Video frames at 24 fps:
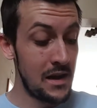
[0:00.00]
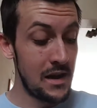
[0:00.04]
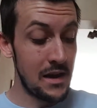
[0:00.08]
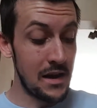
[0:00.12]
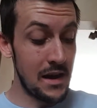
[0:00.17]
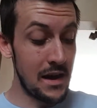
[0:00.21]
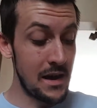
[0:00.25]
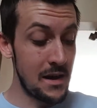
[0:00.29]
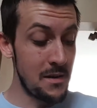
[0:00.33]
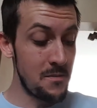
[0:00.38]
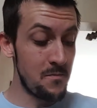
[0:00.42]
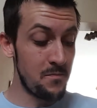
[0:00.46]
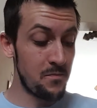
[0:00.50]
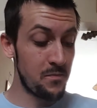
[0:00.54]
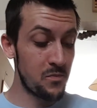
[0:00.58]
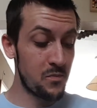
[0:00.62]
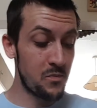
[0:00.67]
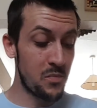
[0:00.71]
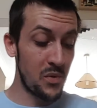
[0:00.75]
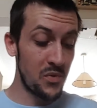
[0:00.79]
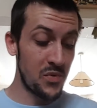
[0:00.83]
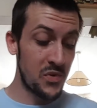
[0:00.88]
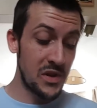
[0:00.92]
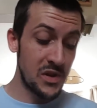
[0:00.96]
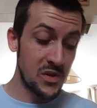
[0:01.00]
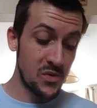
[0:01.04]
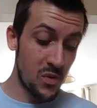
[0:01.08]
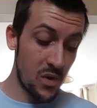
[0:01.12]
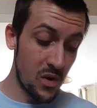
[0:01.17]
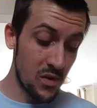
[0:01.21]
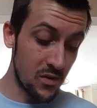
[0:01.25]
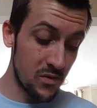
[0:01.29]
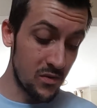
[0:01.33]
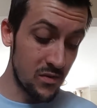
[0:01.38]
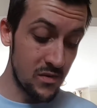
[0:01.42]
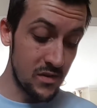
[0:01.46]
But this
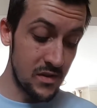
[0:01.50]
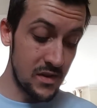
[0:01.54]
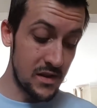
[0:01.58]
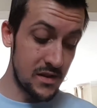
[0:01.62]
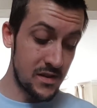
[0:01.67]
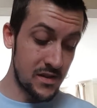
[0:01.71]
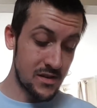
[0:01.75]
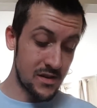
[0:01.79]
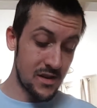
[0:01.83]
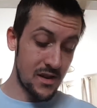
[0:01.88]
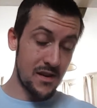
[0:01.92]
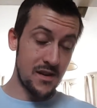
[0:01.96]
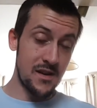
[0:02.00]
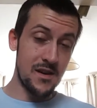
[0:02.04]
one is